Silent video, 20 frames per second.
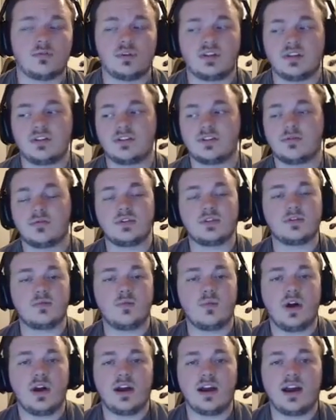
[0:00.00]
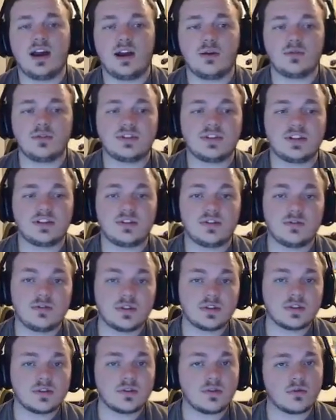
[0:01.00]
Because the reason why I would say
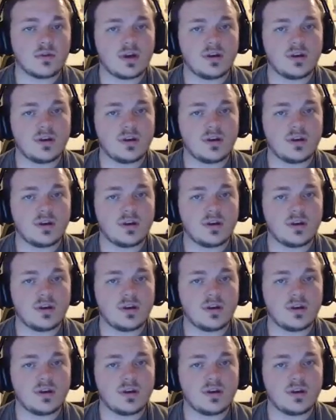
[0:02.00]
choose an assault